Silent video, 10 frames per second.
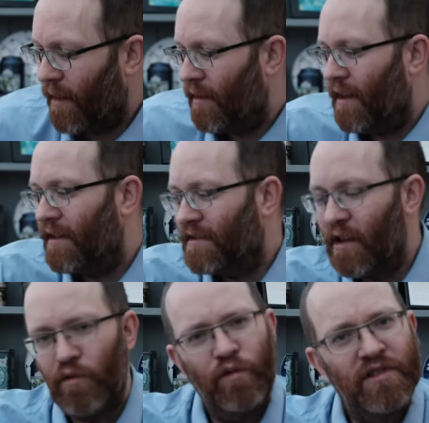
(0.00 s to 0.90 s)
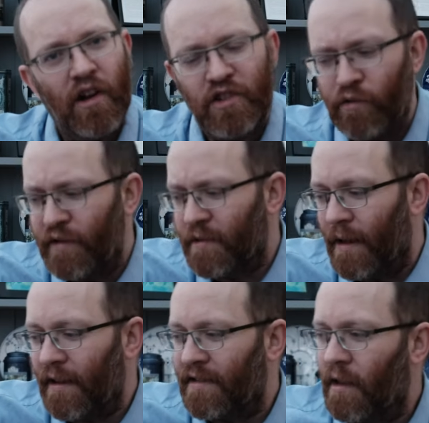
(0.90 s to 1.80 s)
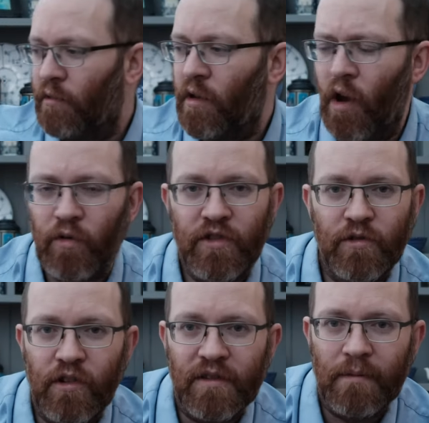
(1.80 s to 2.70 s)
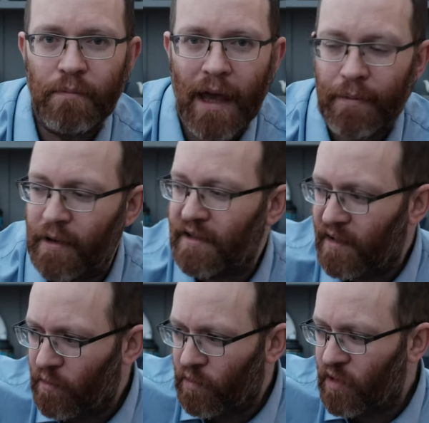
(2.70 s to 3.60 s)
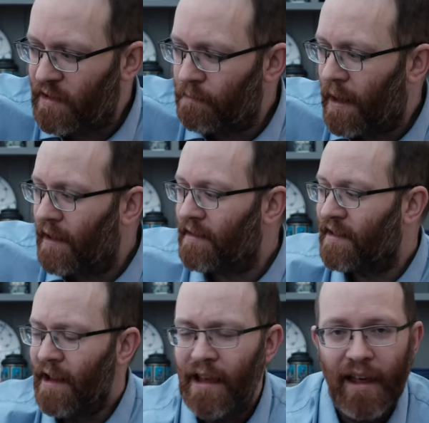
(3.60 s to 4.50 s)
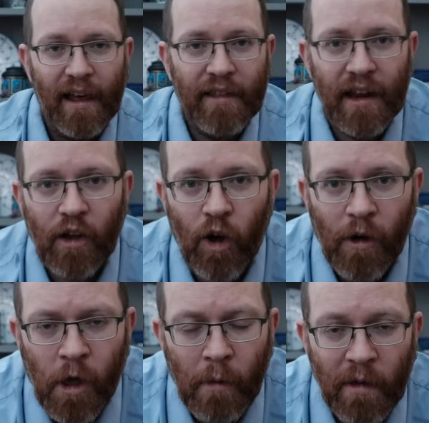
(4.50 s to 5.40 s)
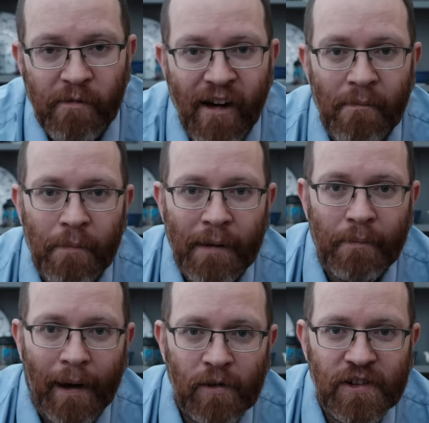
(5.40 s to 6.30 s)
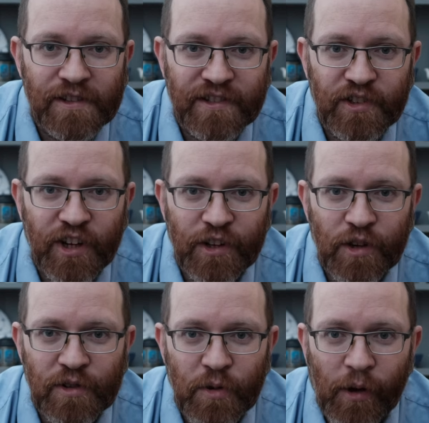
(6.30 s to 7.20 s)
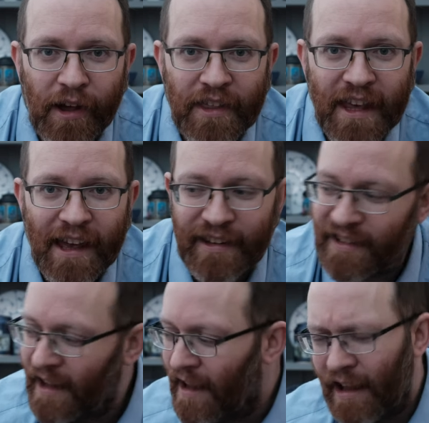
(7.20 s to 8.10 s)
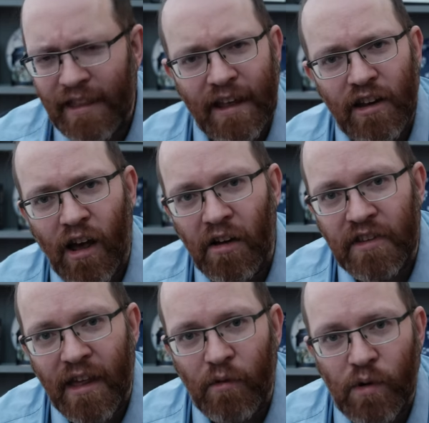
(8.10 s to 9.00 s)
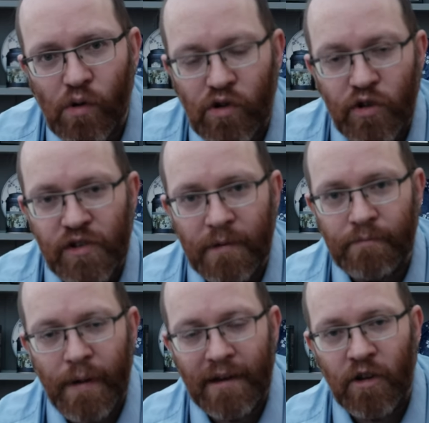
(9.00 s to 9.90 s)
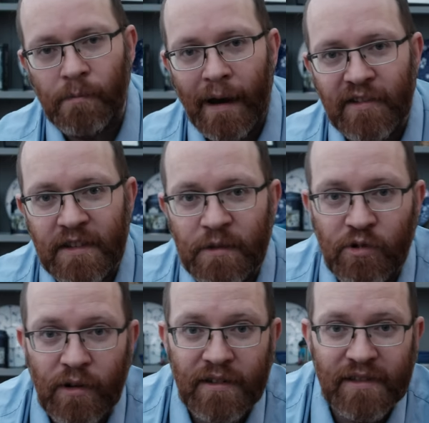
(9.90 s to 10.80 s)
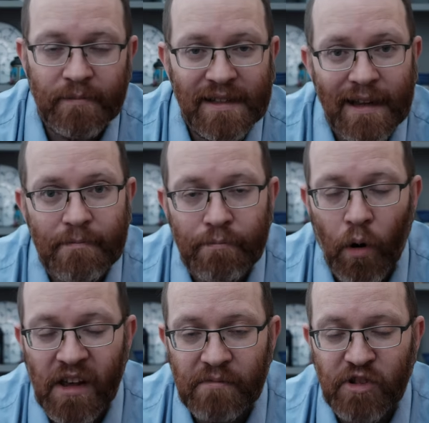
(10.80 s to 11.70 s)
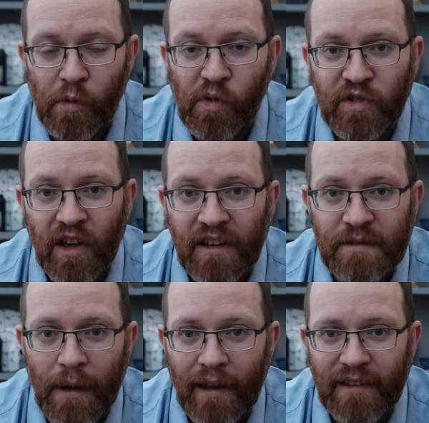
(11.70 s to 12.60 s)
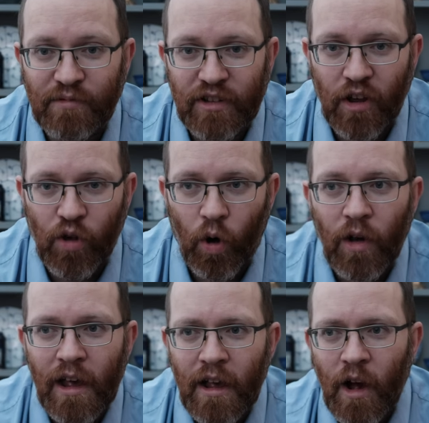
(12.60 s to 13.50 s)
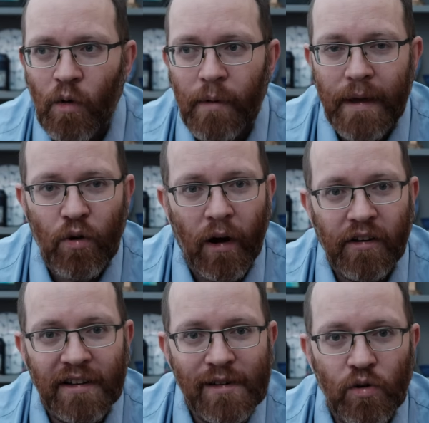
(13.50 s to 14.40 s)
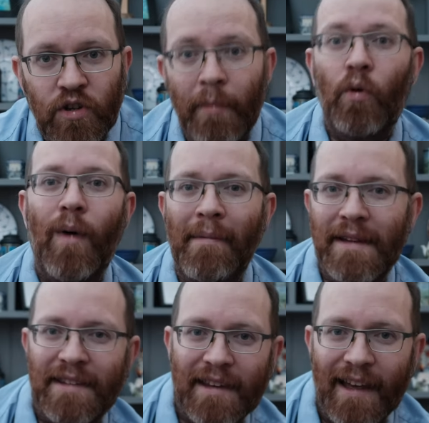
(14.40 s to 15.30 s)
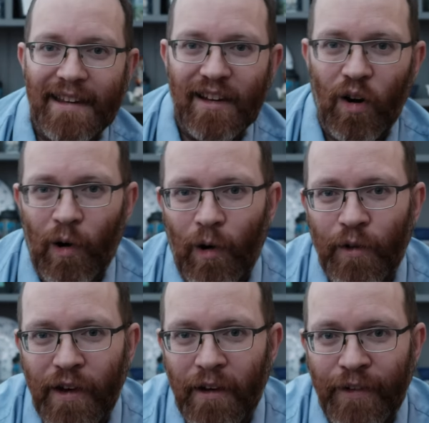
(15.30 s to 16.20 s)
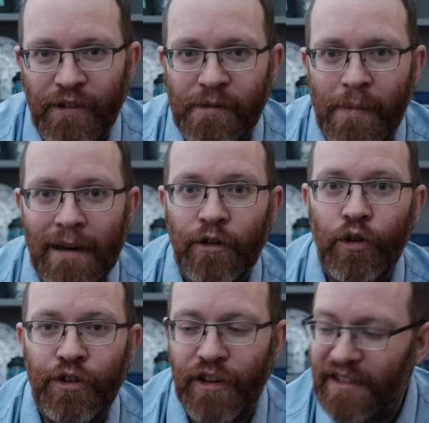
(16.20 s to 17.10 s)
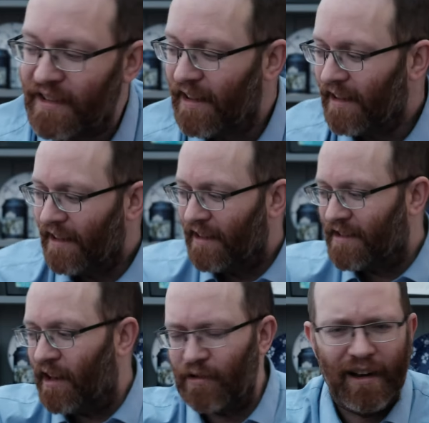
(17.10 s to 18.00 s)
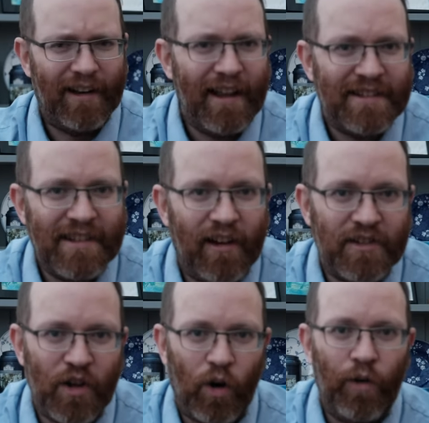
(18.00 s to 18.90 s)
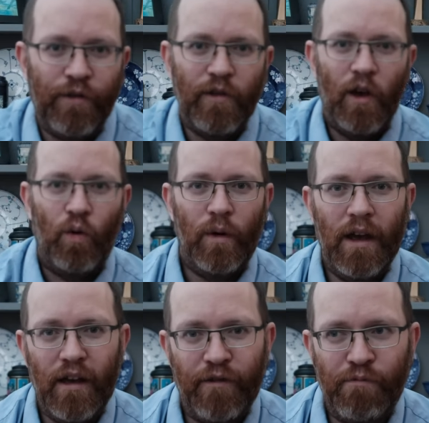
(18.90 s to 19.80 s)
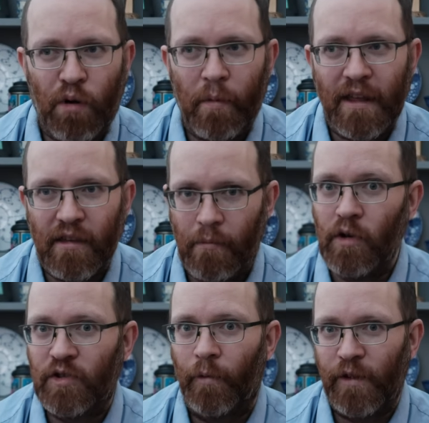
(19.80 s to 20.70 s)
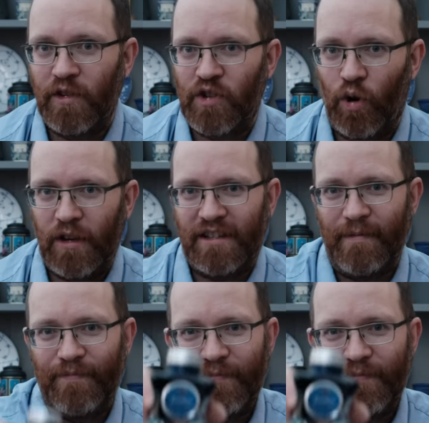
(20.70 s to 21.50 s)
Okay, so we'll start off with some inks, then we'll go on to doing some papers, we'll do some pens, and then I've got a couple of um, pen pouches to show you as well at the end. And then after that, we'll do some pen comparisons between some slim pocket to wall size pens, which I thought would be quite a nice little double whammy today of uh, fountain pen goodness. So let's start off with probably the most obvious choice.